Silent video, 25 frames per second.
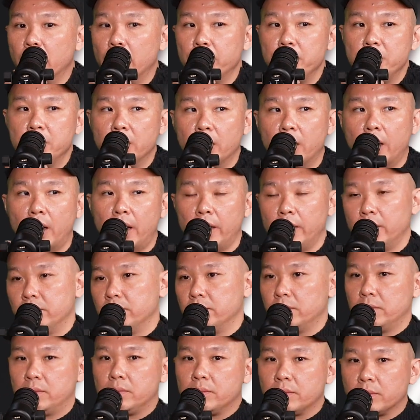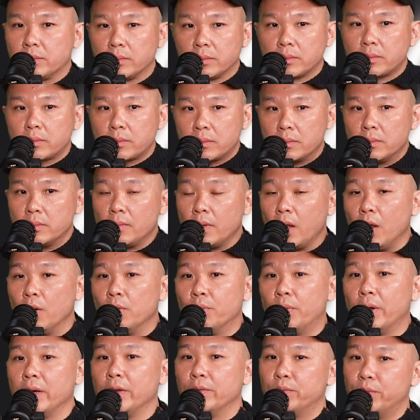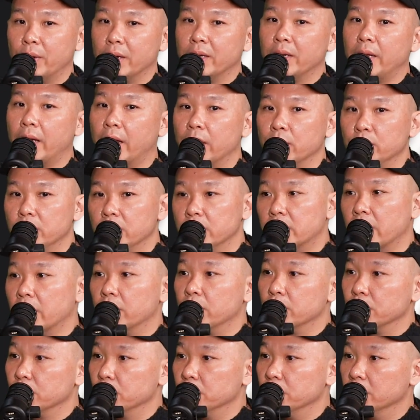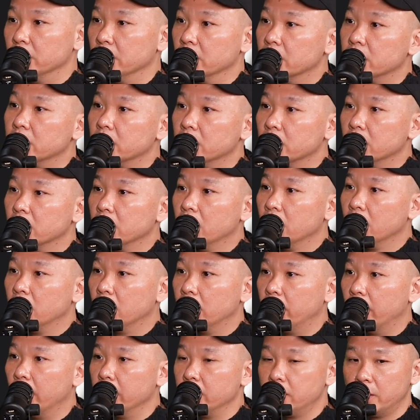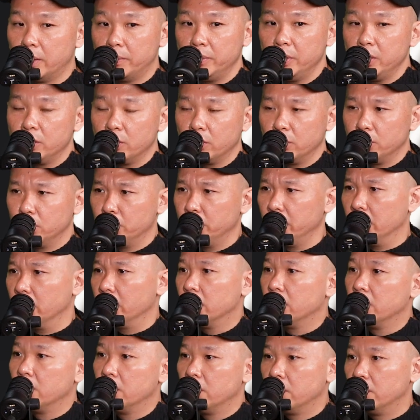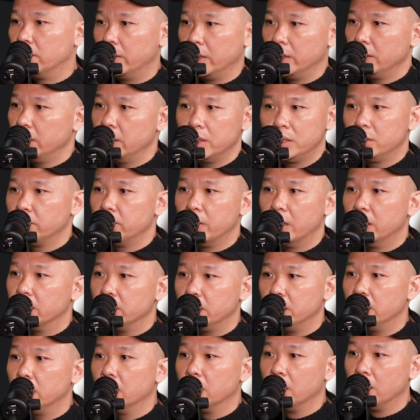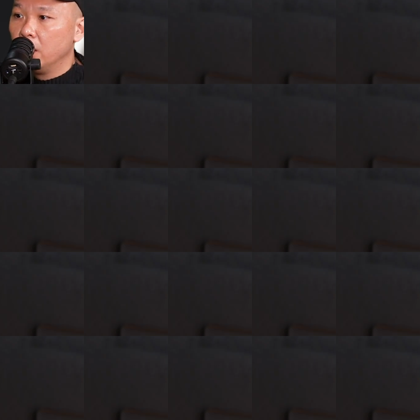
I mean, what if one day I decide not to do this, right? Somebody's got to do it, right? That's the reality.